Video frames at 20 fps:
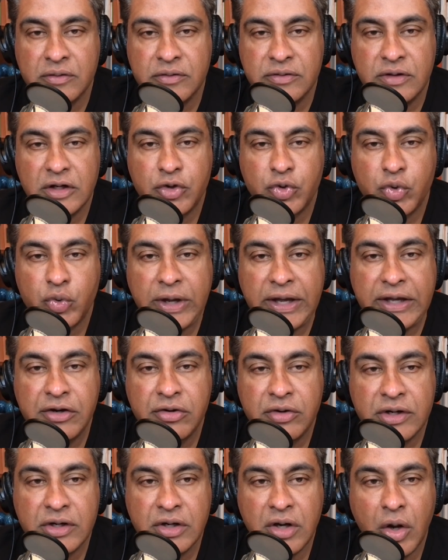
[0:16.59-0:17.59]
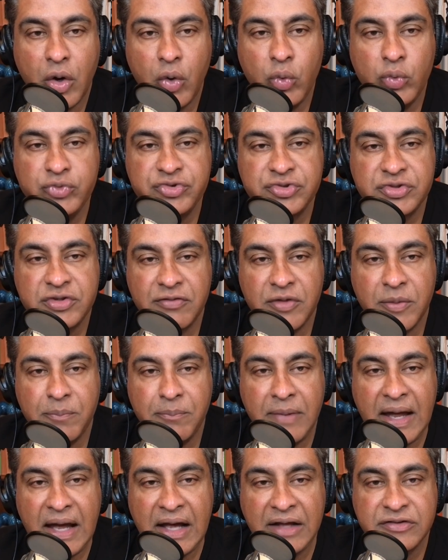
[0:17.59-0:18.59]
the creator and host of the
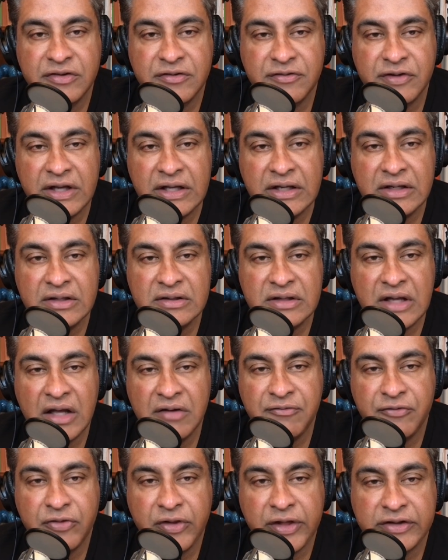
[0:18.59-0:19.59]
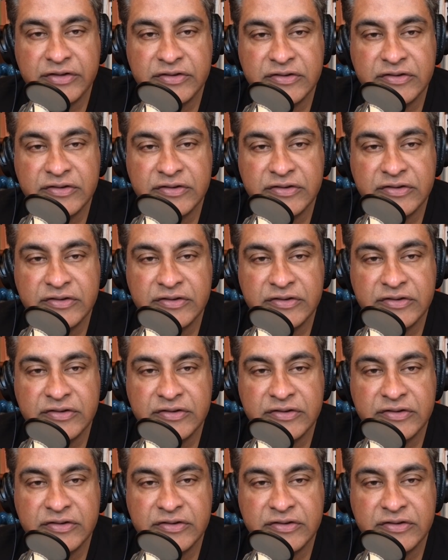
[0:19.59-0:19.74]
massive hit Netflix